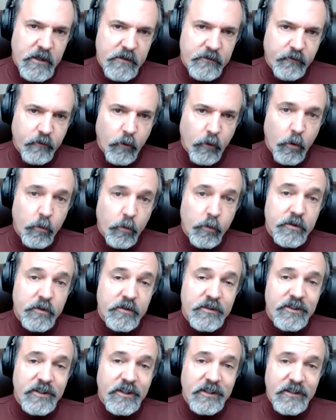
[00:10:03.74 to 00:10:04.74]
forward
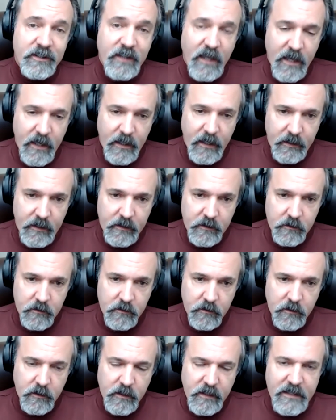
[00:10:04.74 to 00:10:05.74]
today
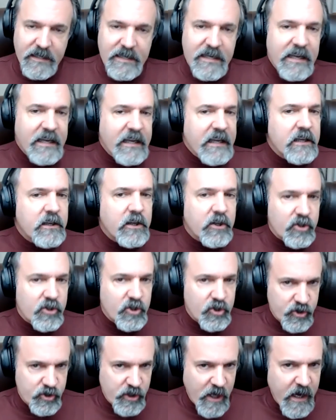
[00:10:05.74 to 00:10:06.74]
in
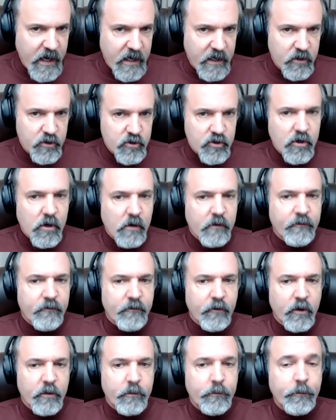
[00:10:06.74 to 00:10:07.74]
exchange
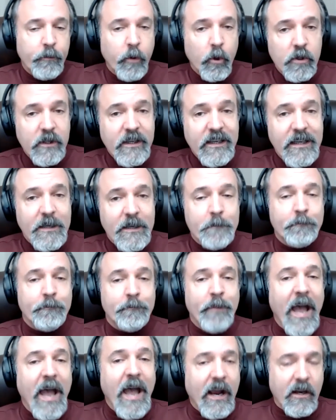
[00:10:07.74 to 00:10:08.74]
for pulling it
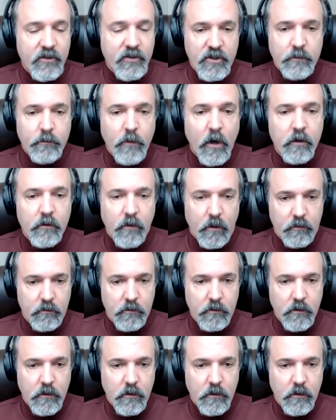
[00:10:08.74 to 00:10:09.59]
back tomorrow.